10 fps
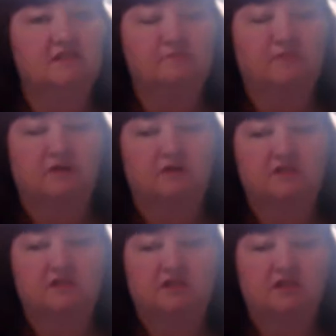
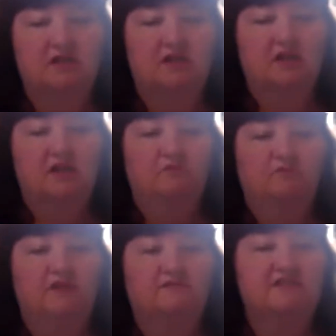March. We
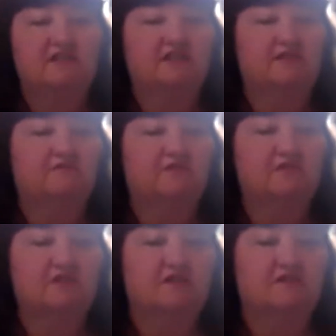have seen a version of